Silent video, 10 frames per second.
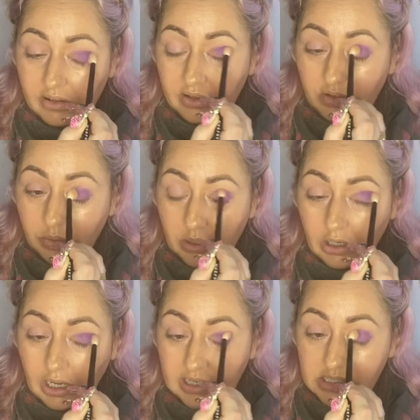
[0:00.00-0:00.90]
and do a
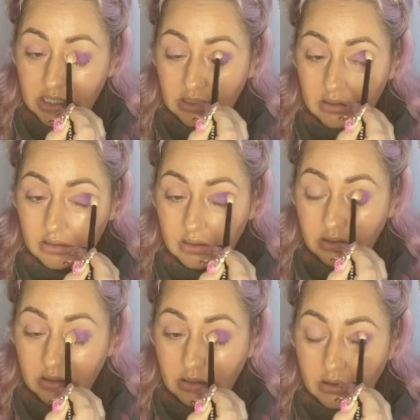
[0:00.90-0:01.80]
lighter
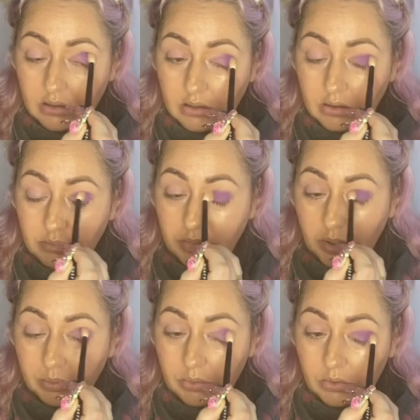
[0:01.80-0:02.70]

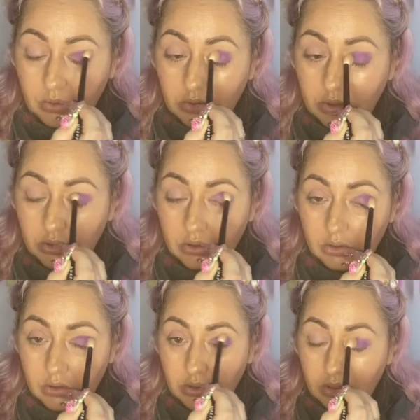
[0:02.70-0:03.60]
purple look.
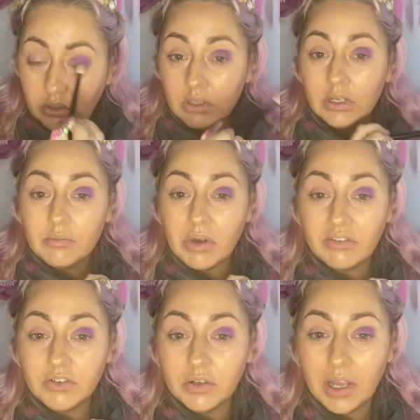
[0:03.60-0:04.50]
But
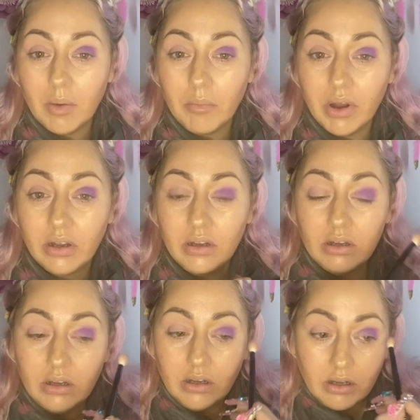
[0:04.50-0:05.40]
for camera,
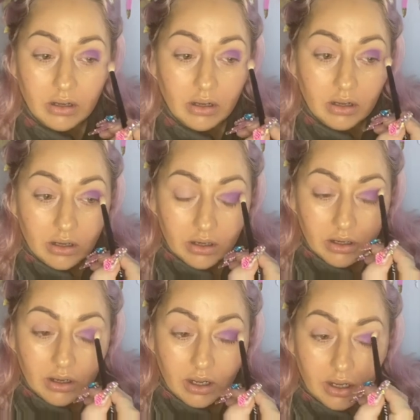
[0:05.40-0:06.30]

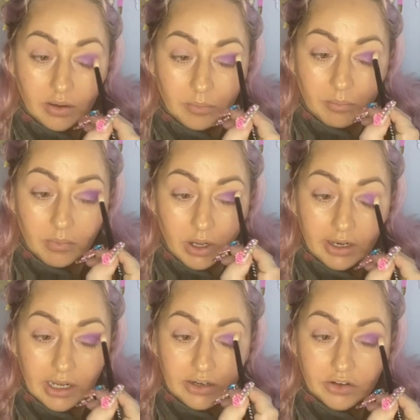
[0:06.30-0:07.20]
I
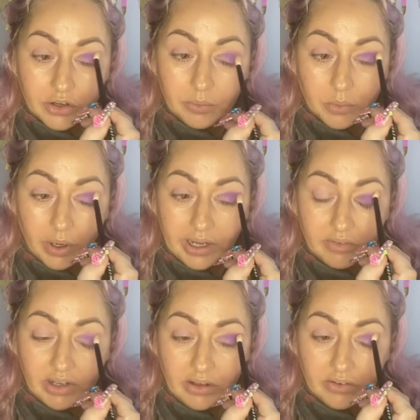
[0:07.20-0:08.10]
like to go quite
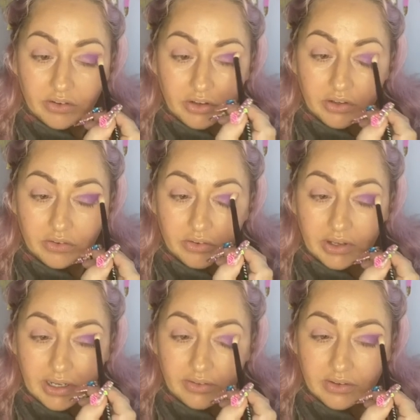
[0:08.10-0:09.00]
heavy so you can
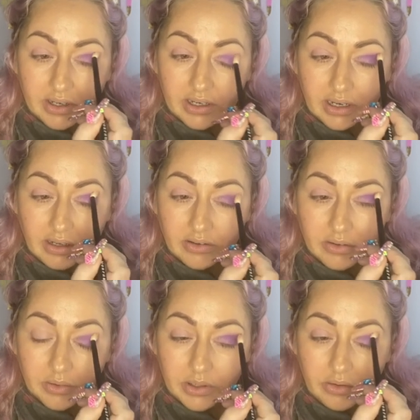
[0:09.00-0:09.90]
see the techniques that
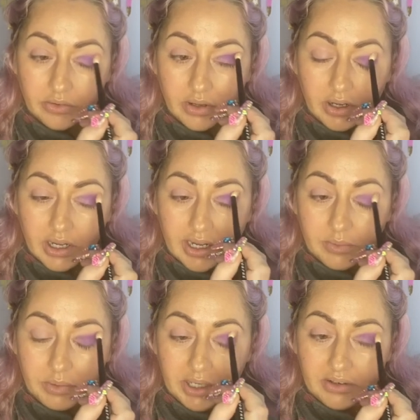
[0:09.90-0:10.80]
we use. And
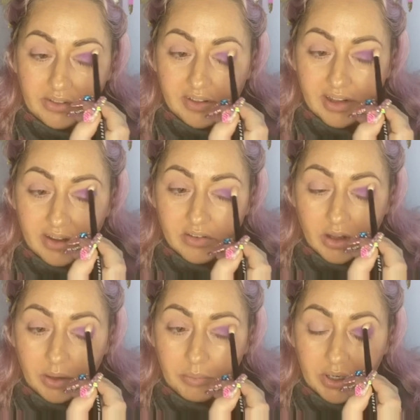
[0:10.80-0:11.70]
when we get to this
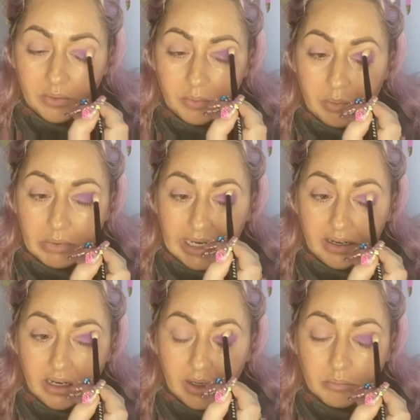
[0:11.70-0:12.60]
outside bit, we're
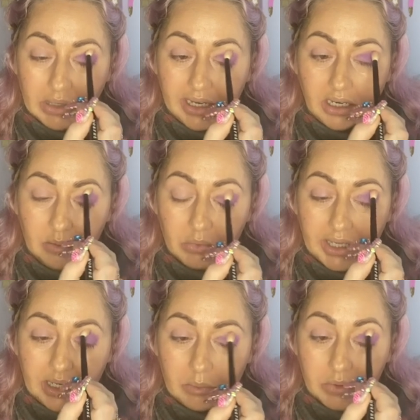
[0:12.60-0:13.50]
blending.
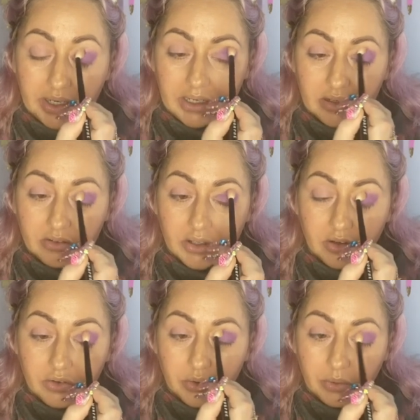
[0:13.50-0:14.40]
Blending is
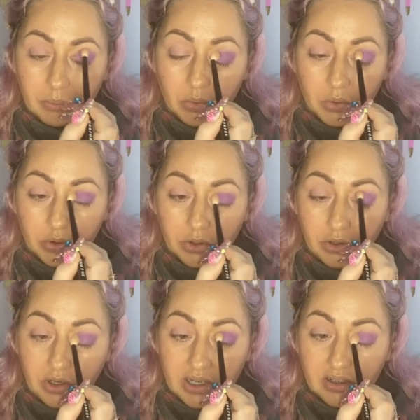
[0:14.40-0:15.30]
so important. You
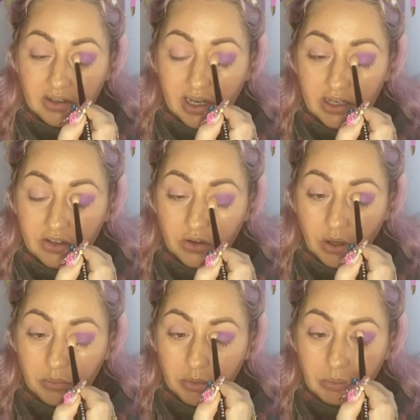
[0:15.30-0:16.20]
need to take your
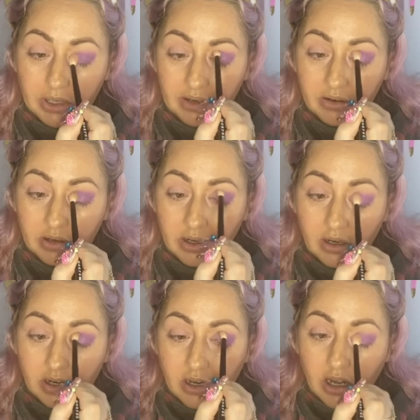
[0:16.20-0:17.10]
time to blend.
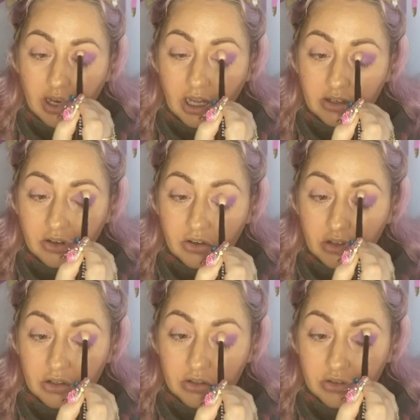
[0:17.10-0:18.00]
I like to do
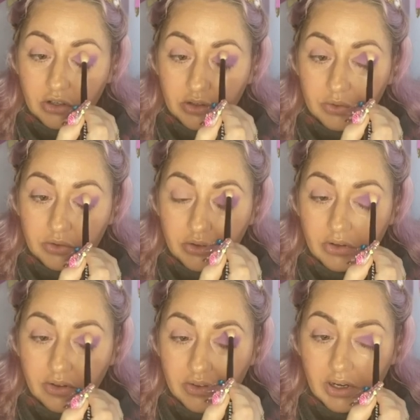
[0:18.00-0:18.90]
little circles as
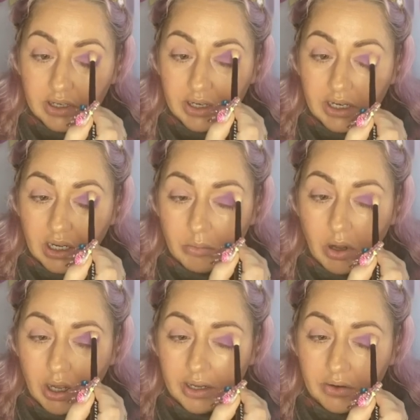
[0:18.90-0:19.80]
I start getting up
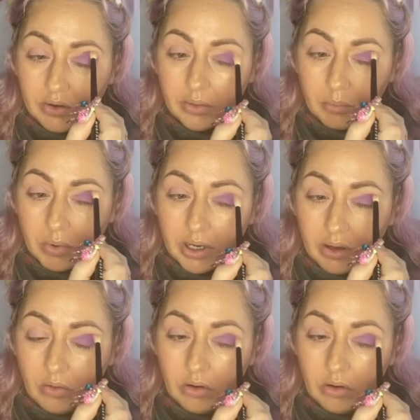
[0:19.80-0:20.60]
higher to the brow.